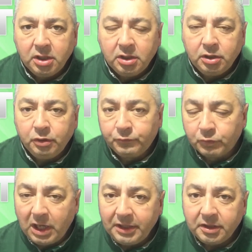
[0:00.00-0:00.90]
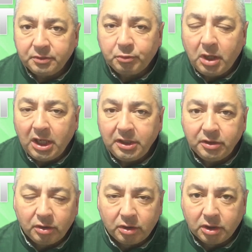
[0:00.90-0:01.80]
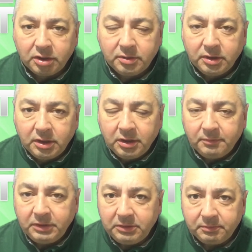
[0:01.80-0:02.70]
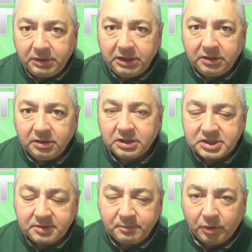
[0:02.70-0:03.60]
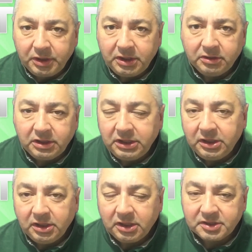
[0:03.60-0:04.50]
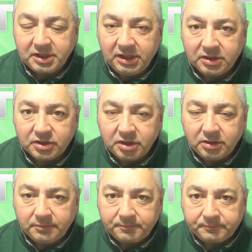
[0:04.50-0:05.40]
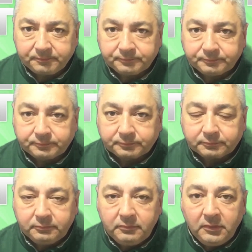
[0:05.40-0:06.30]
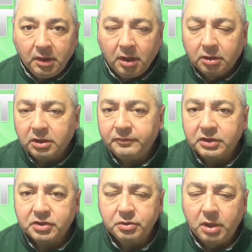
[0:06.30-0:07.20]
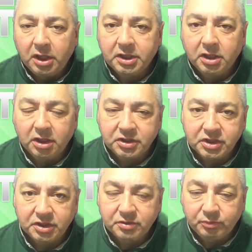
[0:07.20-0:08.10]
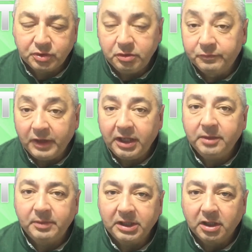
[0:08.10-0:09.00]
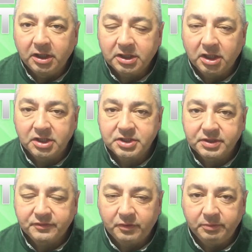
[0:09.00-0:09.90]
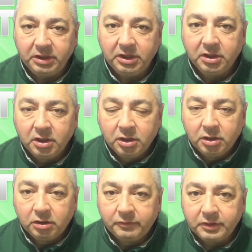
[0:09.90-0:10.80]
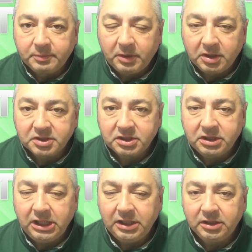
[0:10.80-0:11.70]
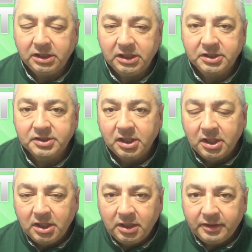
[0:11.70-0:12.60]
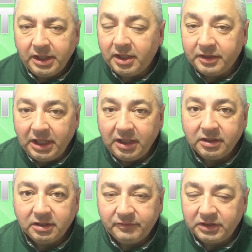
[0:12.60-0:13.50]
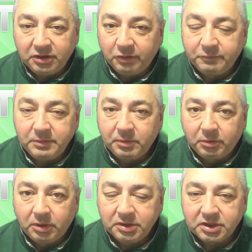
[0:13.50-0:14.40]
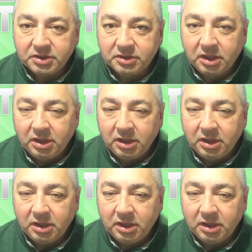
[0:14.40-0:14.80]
who've run and won or been beaten disappointingly, etc. I'll give you two eye catchers, two very big eye catchers for me over the past 10 days. They're at the end of the video if people want to just